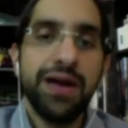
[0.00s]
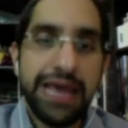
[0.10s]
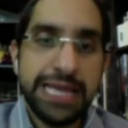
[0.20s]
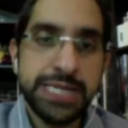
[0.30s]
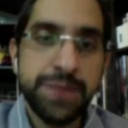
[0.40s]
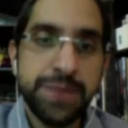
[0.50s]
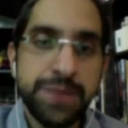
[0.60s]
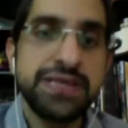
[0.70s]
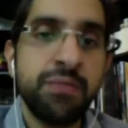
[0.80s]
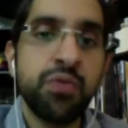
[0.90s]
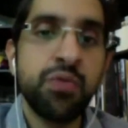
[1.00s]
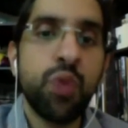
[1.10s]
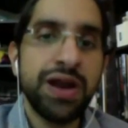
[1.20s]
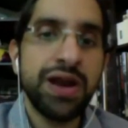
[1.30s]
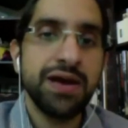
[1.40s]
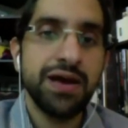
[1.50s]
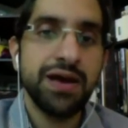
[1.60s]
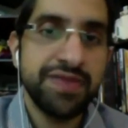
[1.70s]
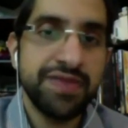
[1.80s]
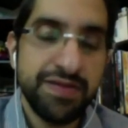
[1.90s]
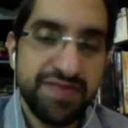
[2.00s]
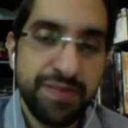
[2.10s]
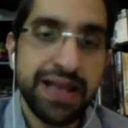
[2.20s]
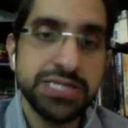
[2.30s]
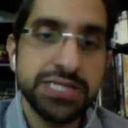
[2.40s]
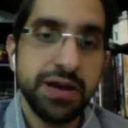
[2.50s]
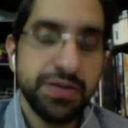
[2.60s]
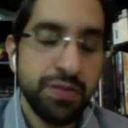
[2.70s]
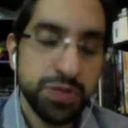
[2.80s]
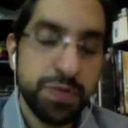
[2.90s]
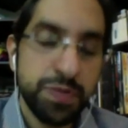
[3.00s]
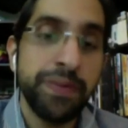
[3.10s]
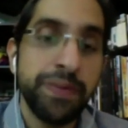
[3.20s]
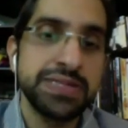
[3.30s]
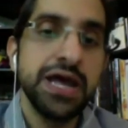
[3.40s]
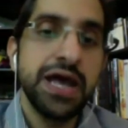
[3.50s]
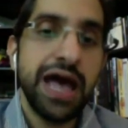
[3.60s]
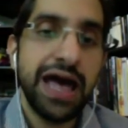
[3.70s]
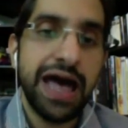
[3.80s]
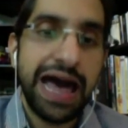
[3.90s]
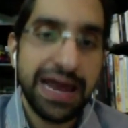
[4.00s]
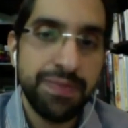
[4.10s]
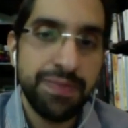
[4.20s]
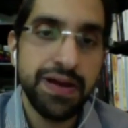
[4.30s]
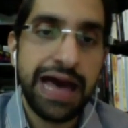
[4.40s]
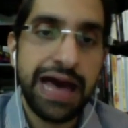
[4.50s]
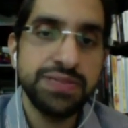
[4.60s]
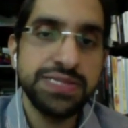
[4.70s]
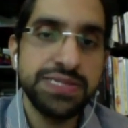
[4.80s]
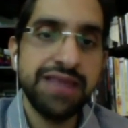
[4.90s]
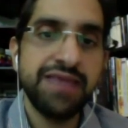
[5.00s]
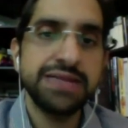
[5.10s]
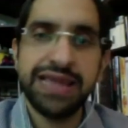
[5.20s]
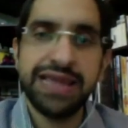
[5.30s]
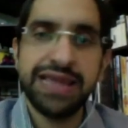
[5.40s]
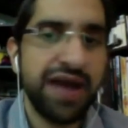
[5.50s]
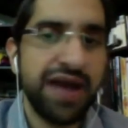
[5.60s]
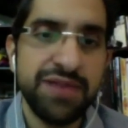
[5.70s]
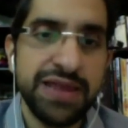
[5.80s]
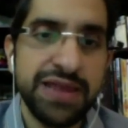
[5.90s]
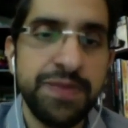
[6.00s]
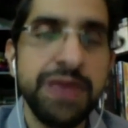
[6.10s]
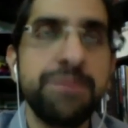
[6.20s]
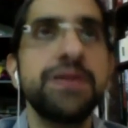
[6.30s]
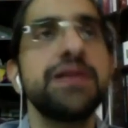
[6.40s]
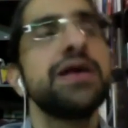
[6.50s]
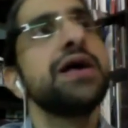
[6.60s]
Egypt is the number one, is the biggest, the most populous Arab state, has 85 million people.